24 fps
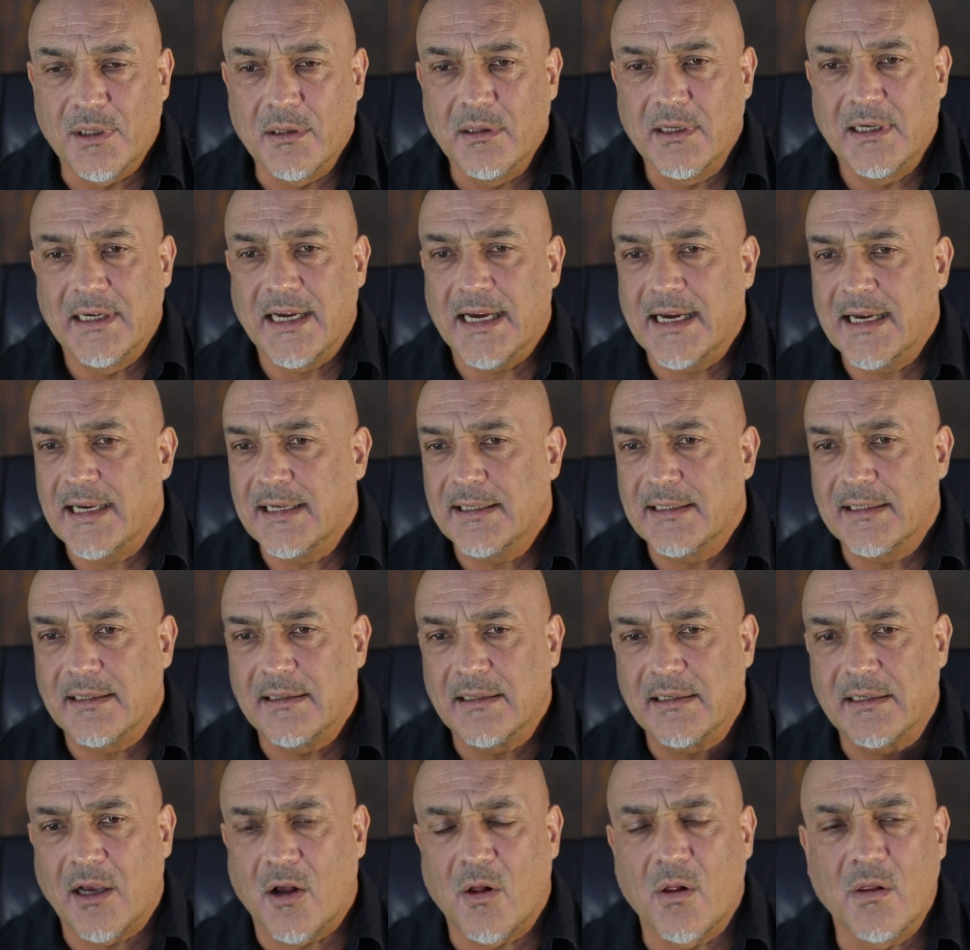Bill Gates and
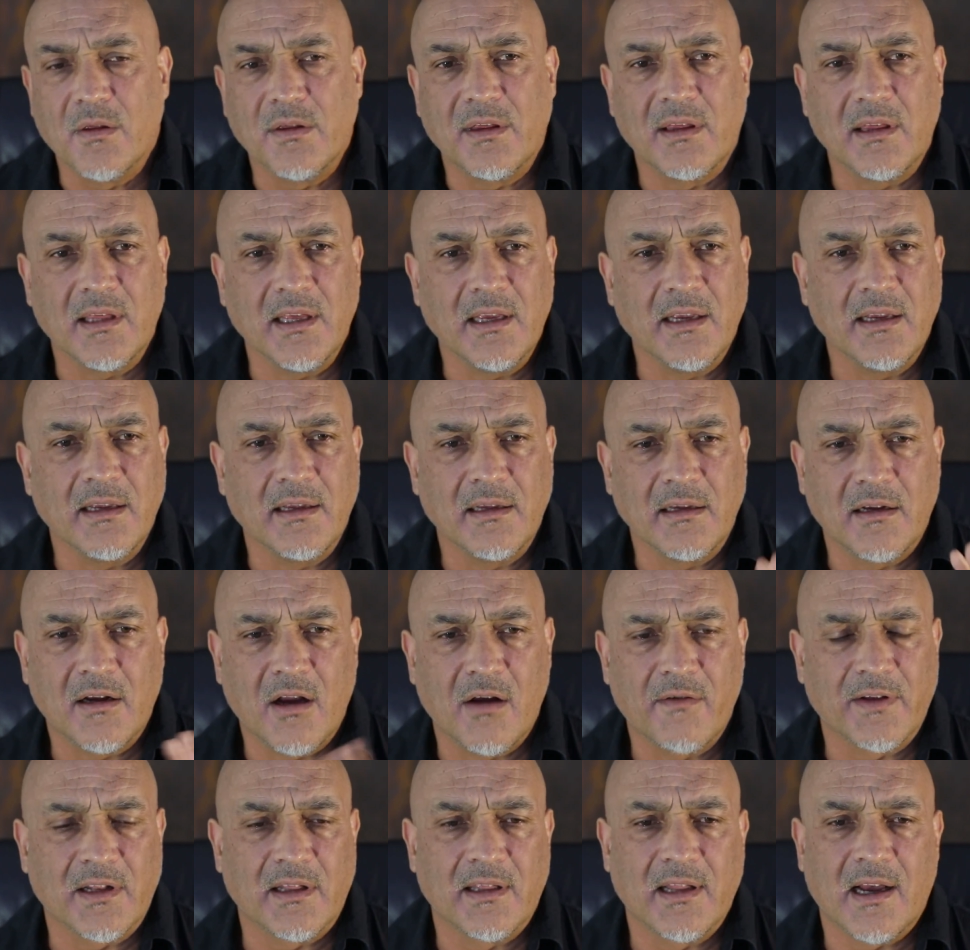this whole thing,
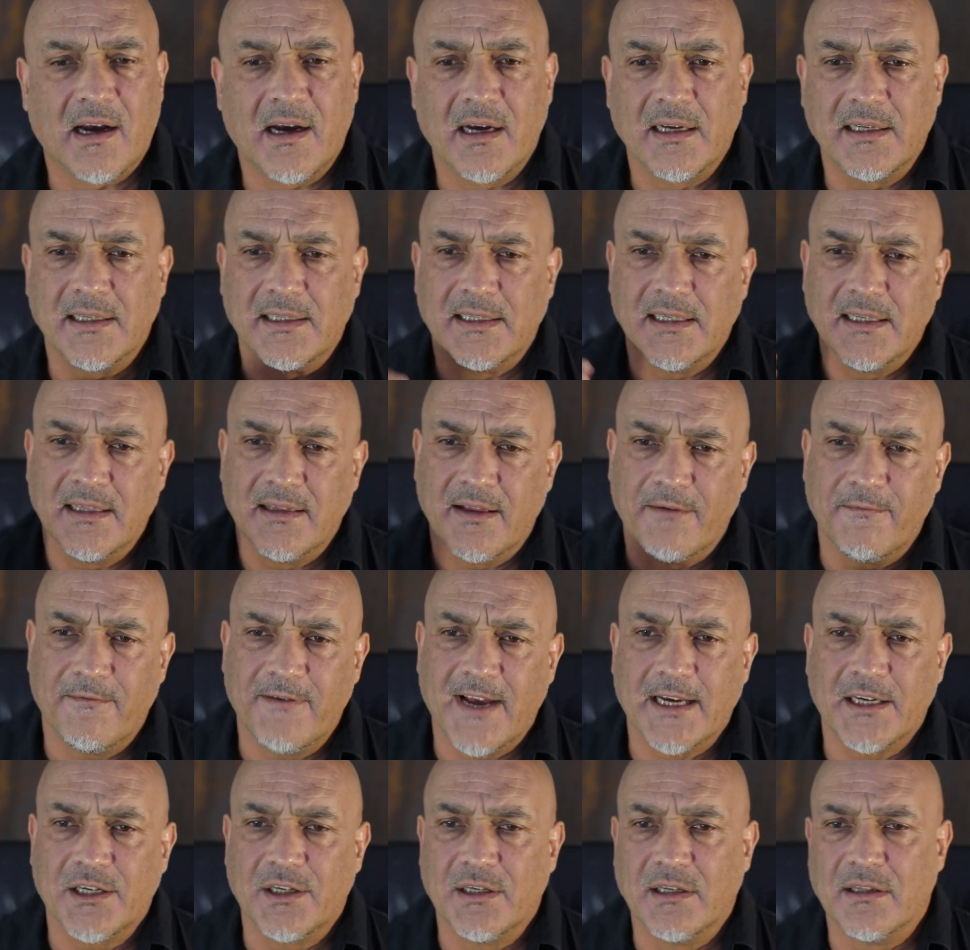COVID-19, the
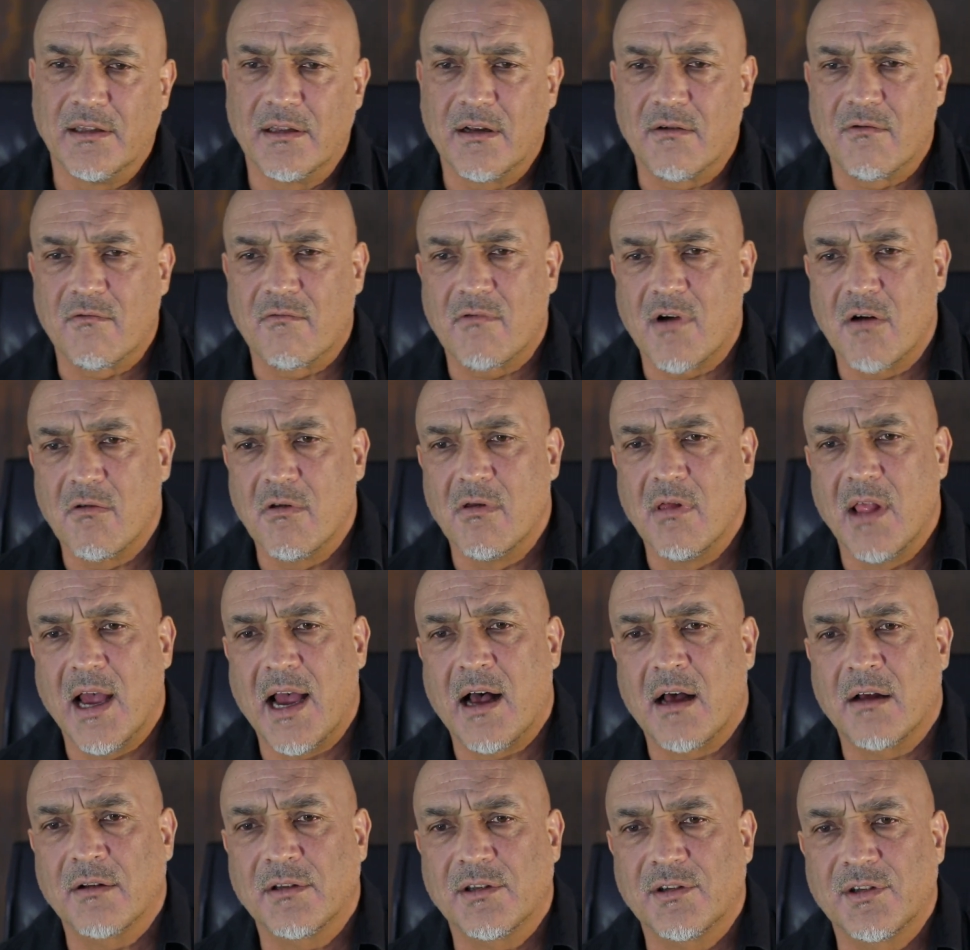vaccine, the
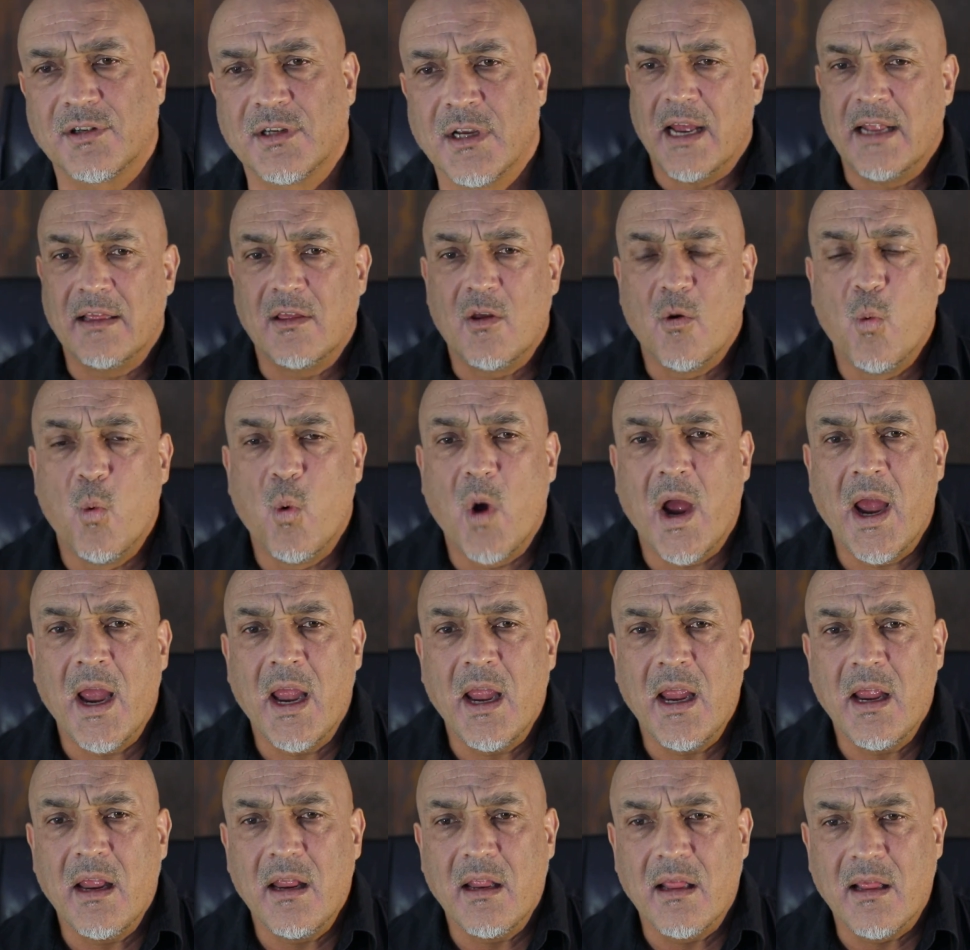rollouts and the
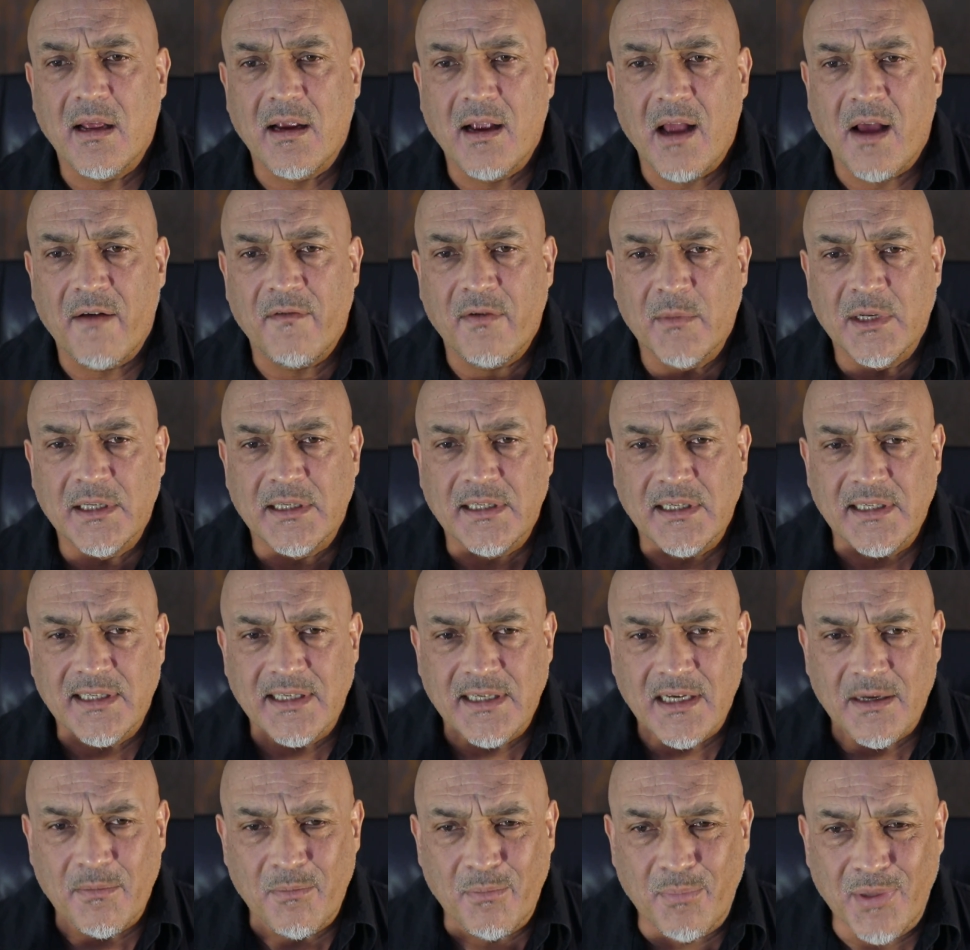way the government
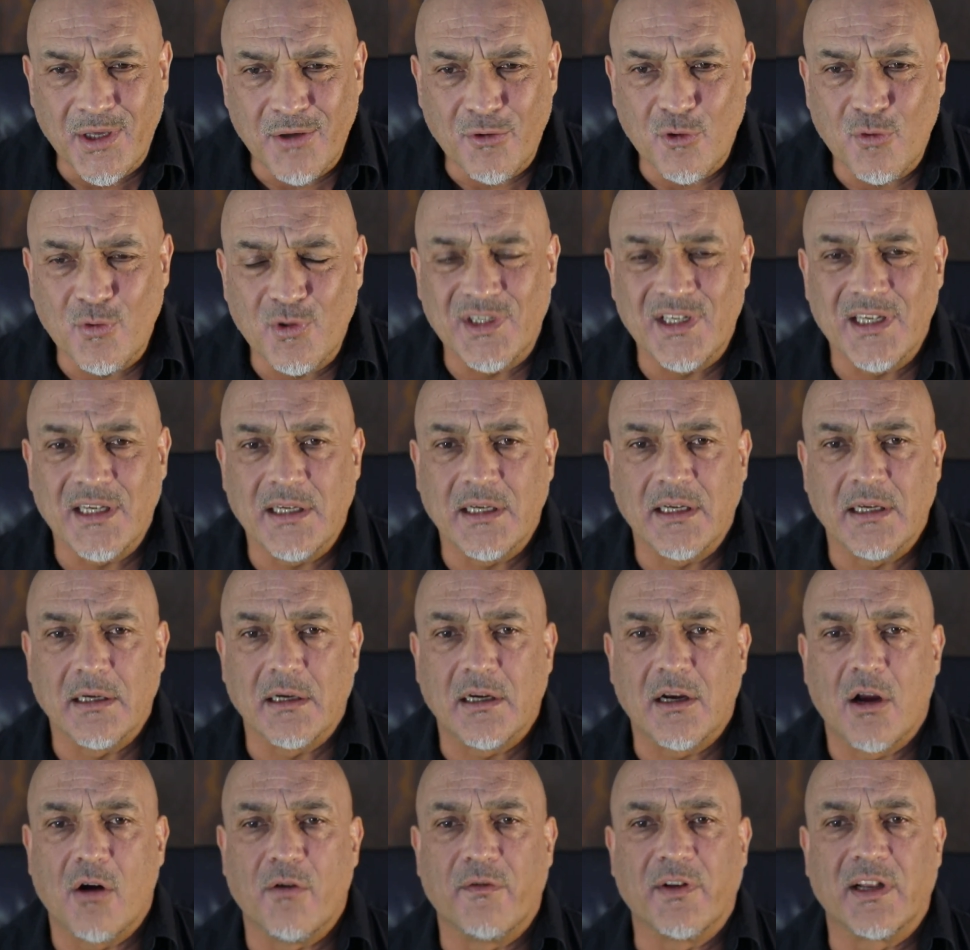is
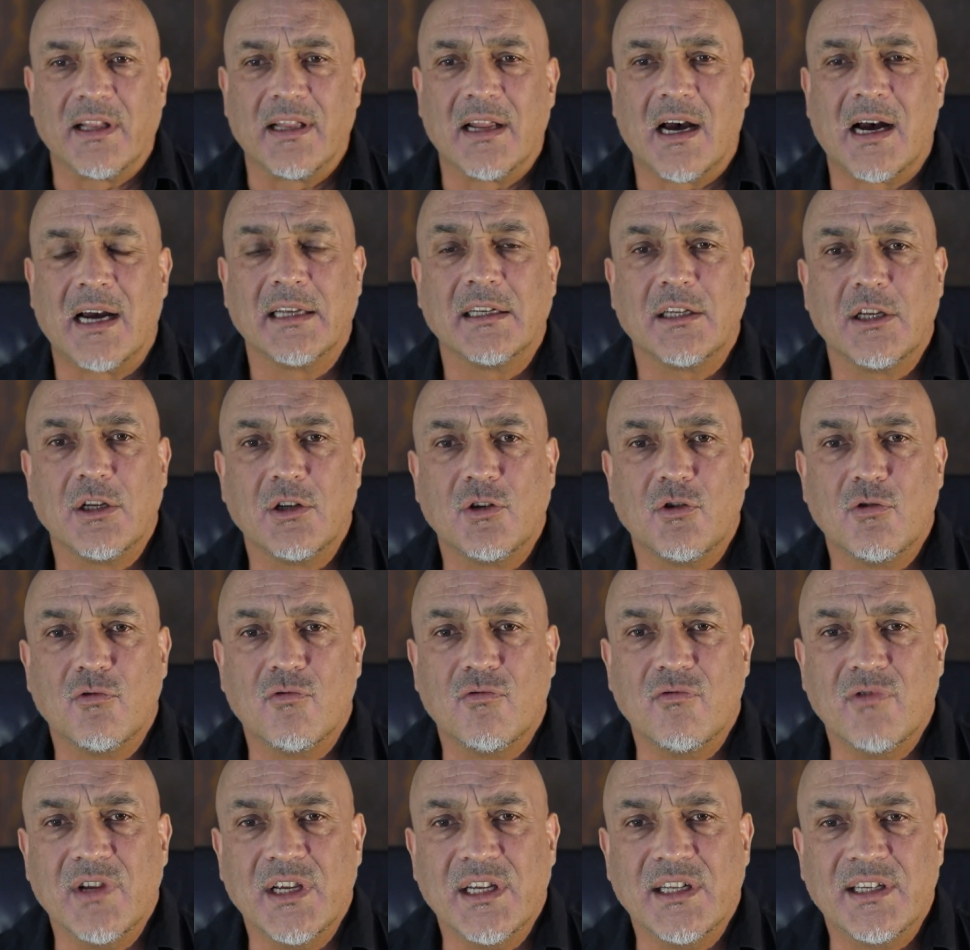abusing COVID-19 to
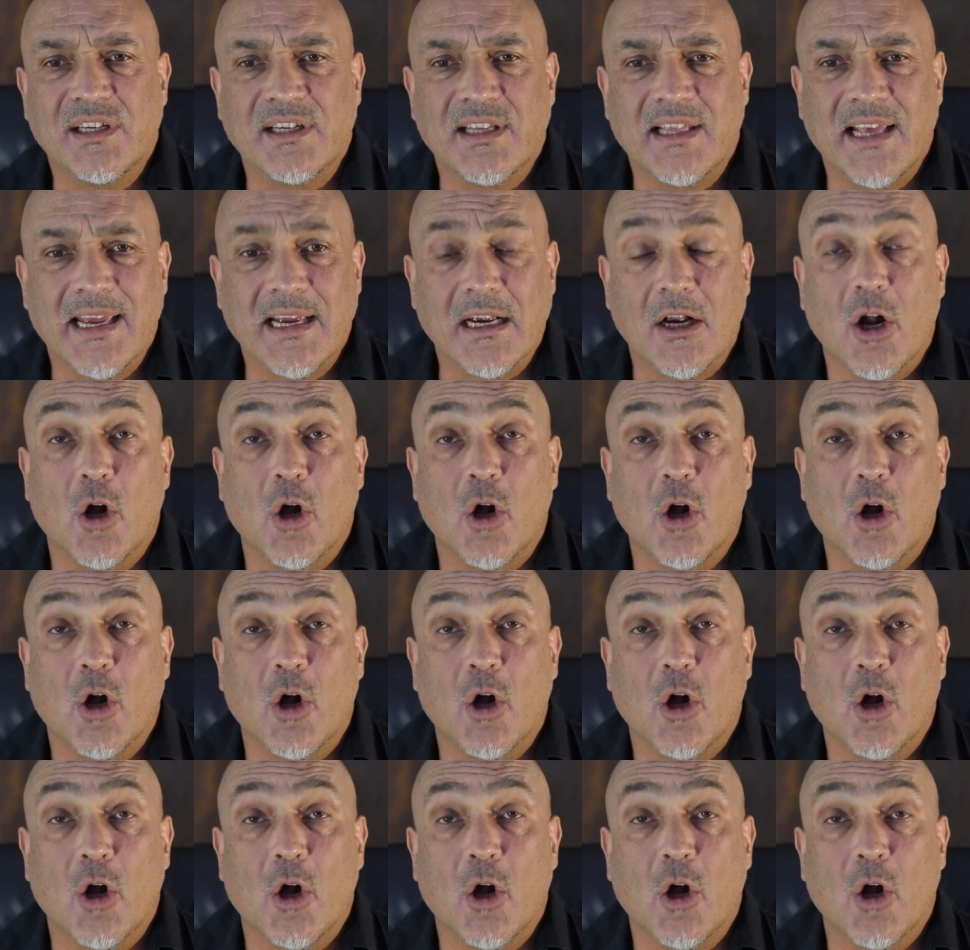reach their